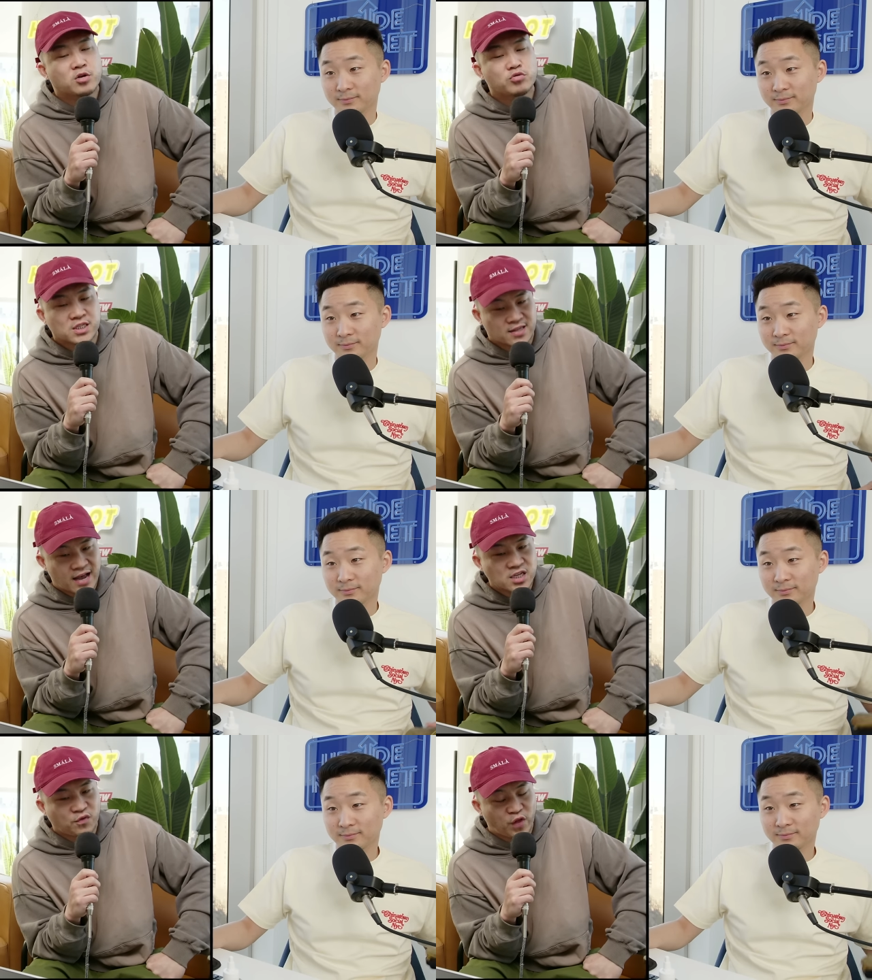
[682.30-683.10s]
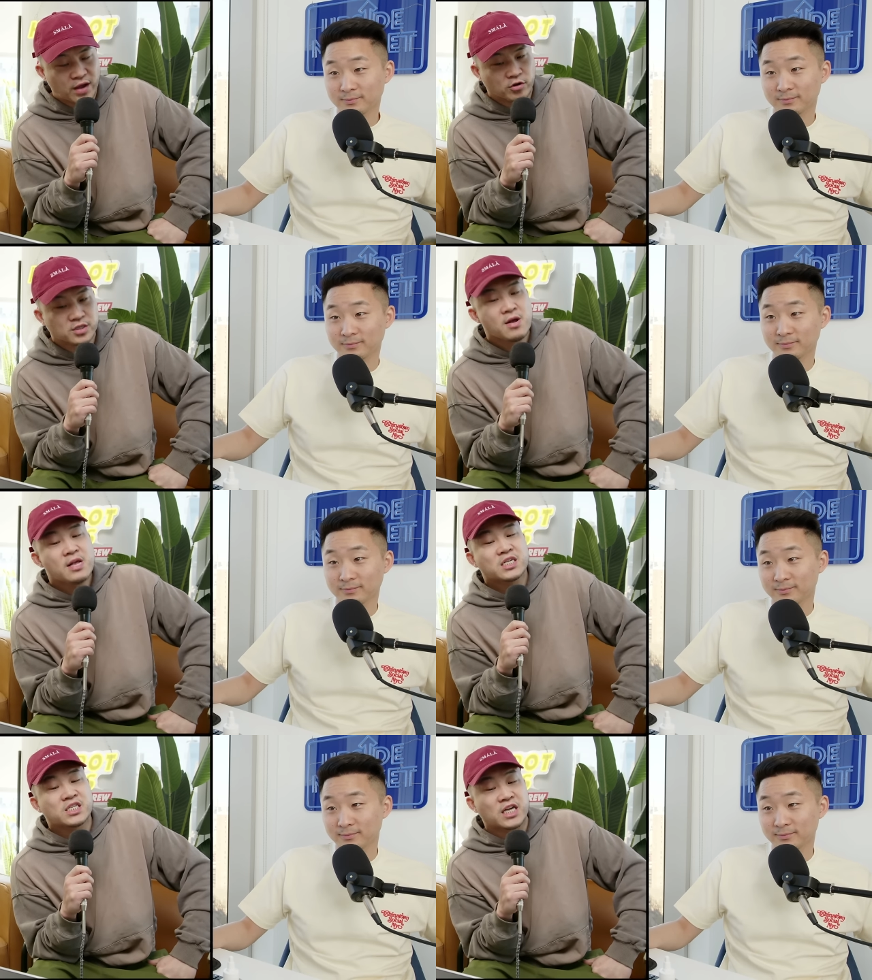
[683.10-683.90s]
Speaker 1: new slice flavors,
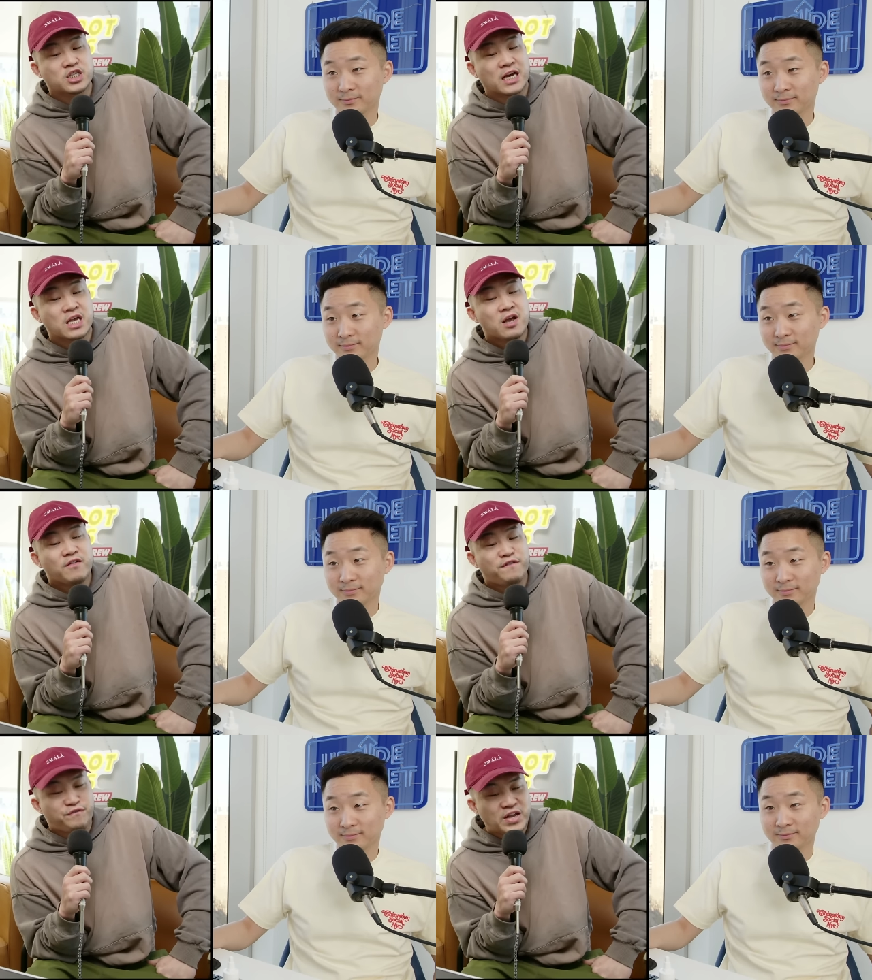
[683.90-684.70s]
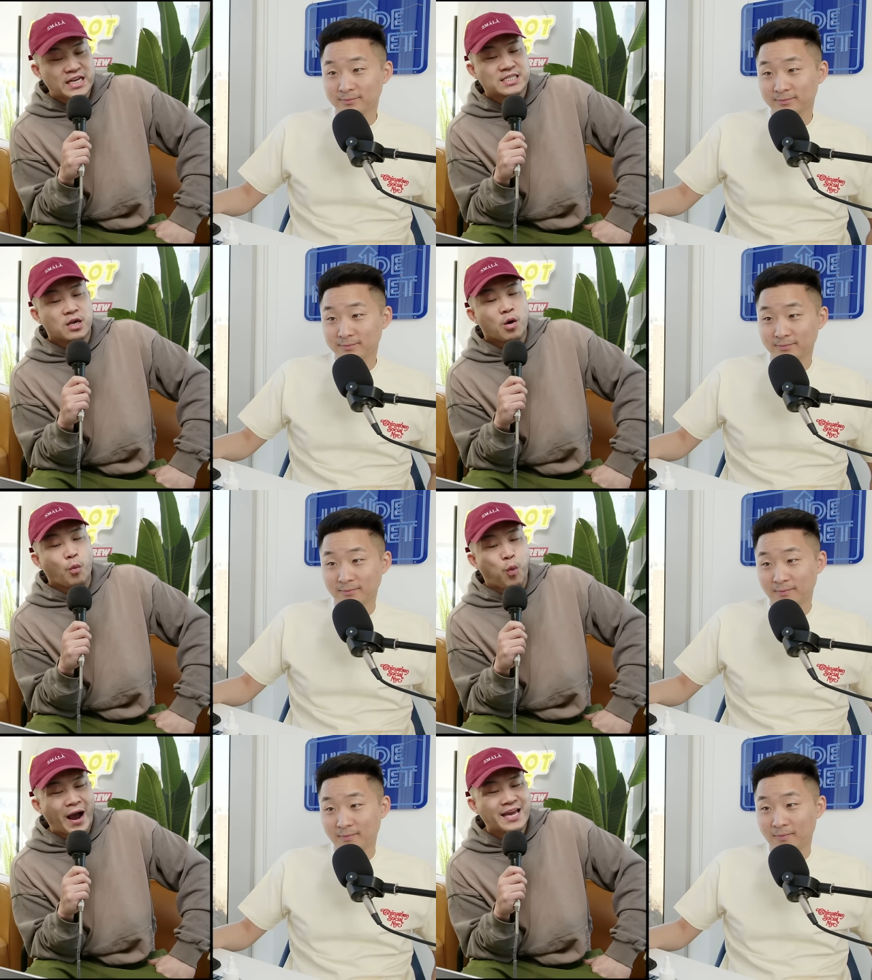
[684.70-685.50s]
such as Finney's
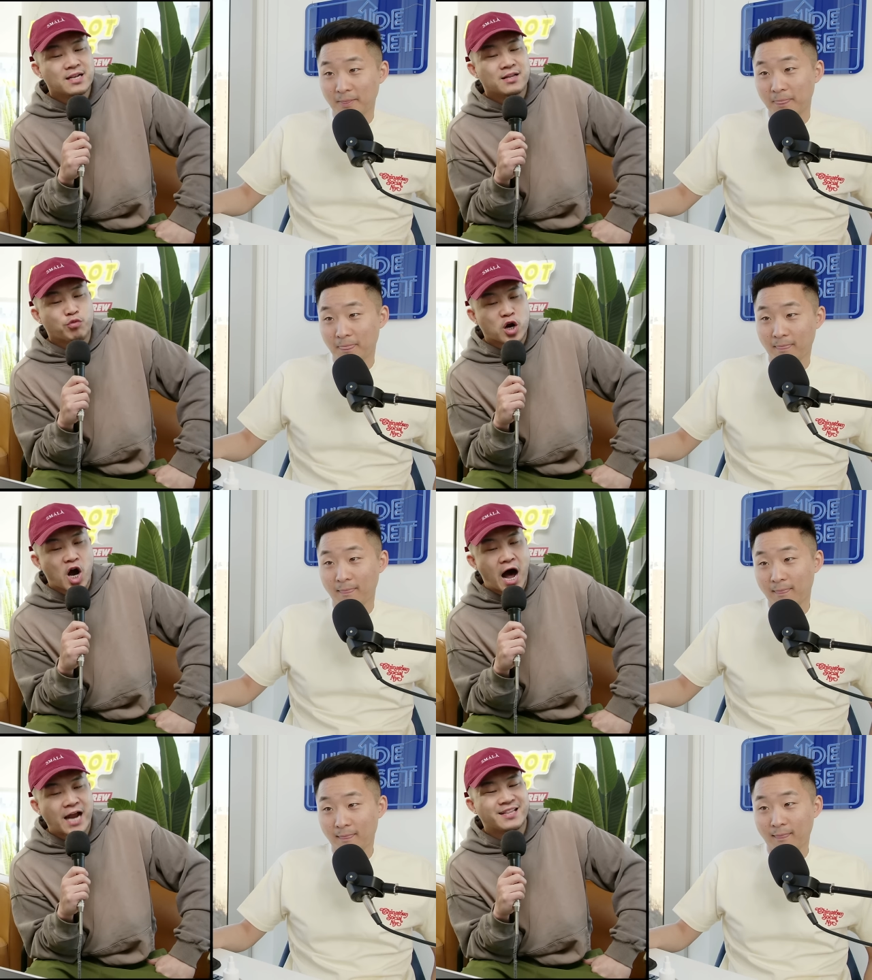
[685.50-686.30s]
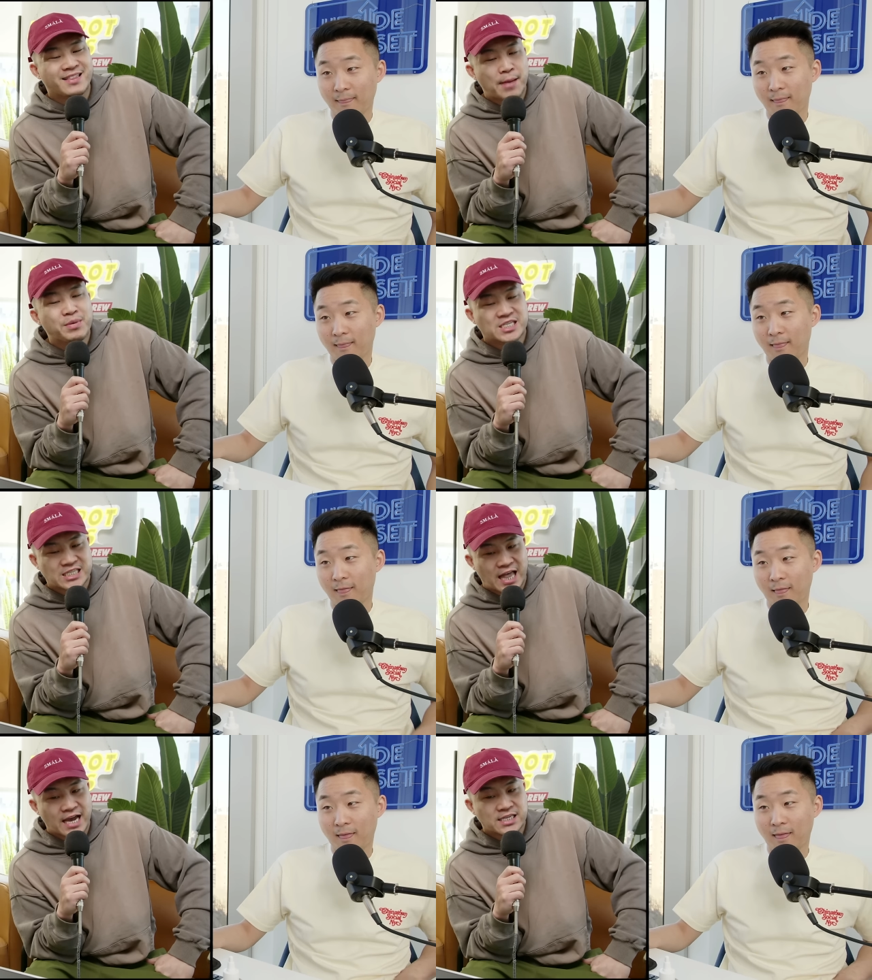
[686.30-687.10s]
white ricotta lemon
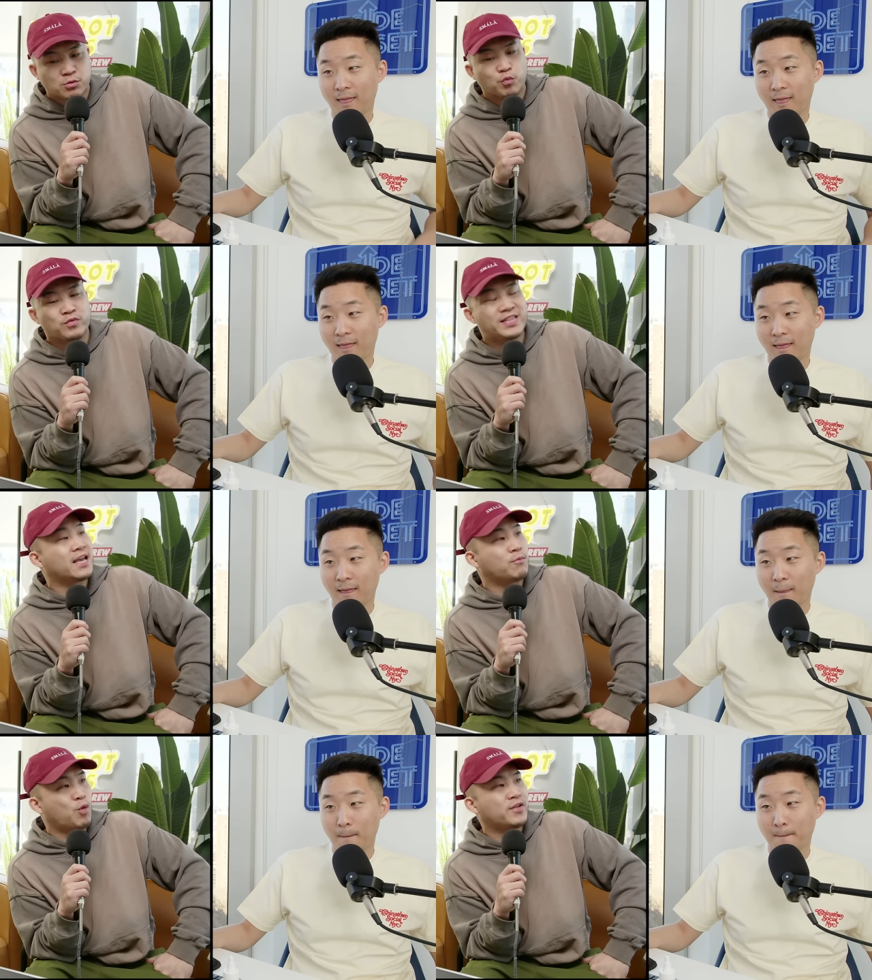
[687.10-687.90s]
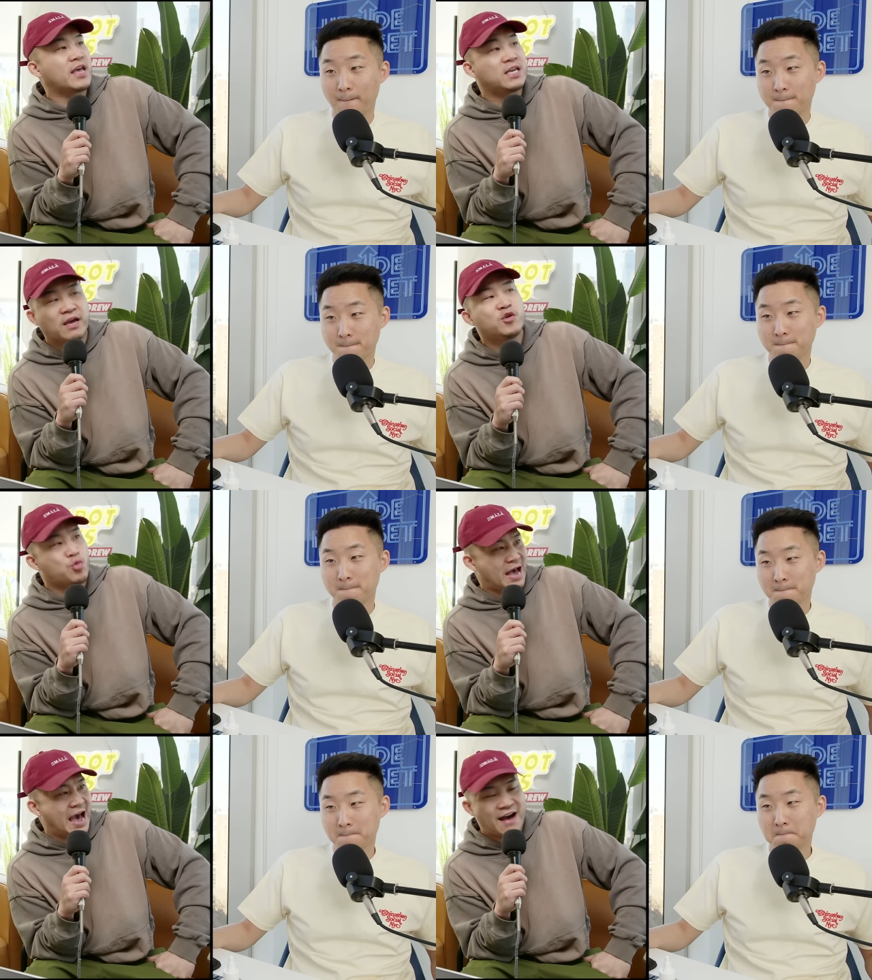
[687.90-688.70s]
slice, they, where they give you a
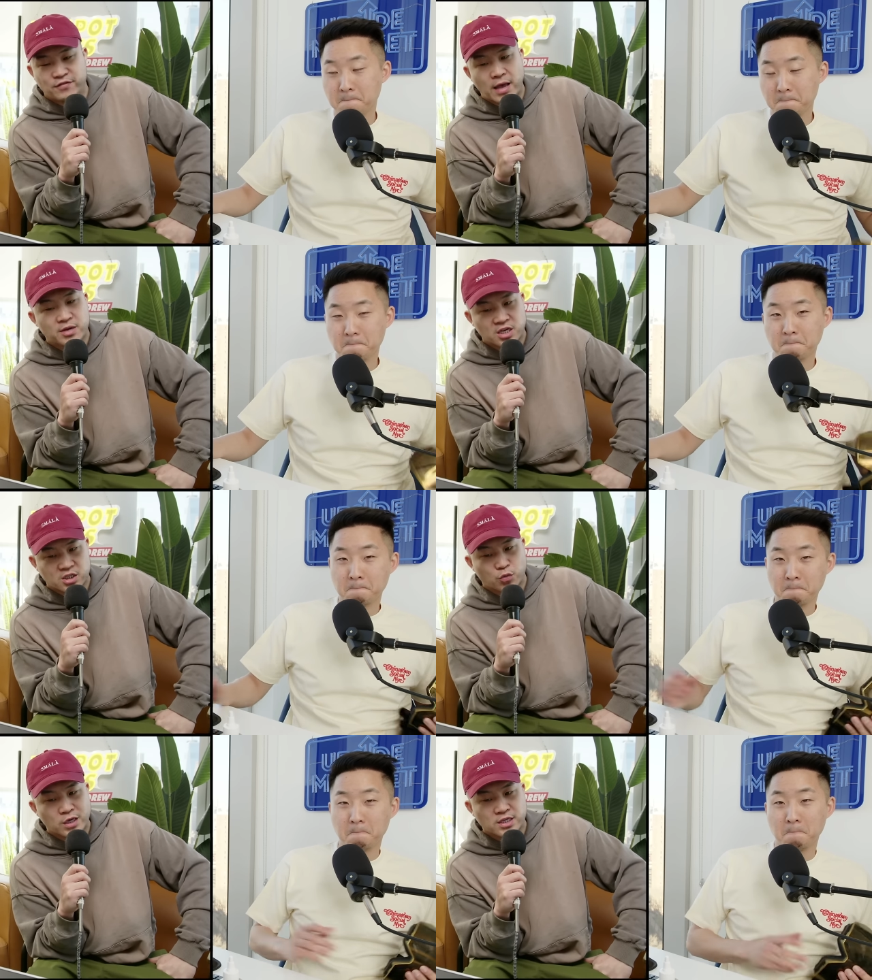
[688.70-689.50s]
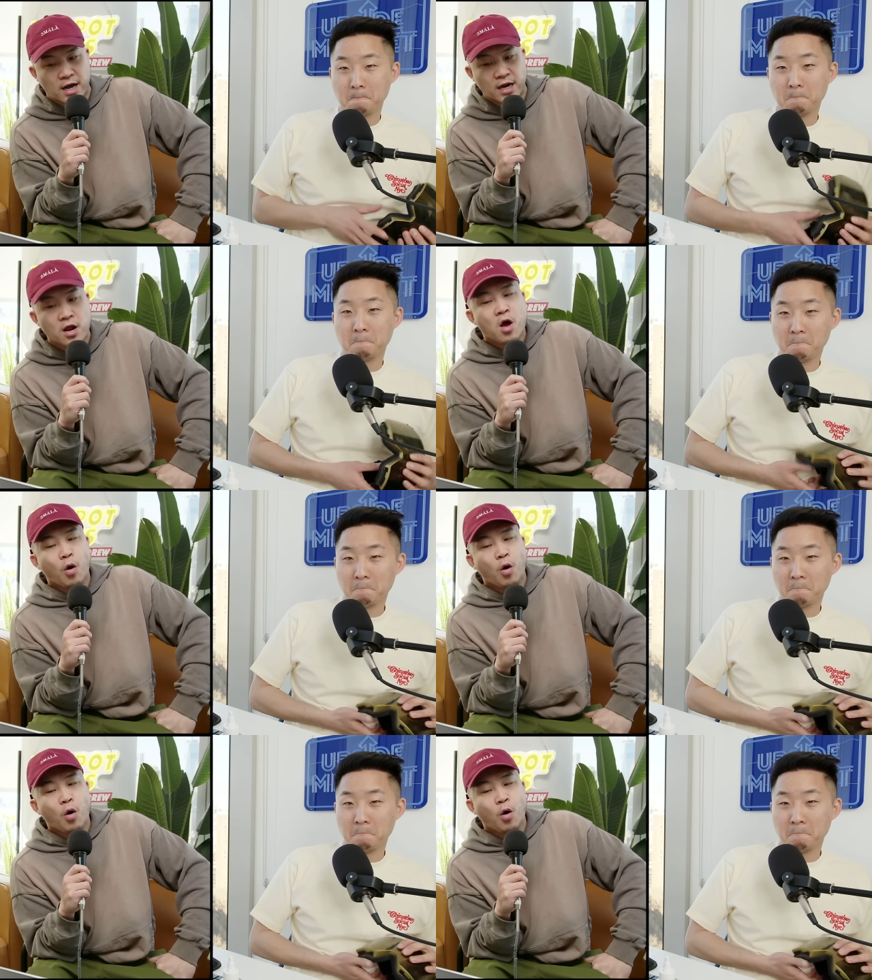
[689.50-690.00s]
half lemon to squeeze on it,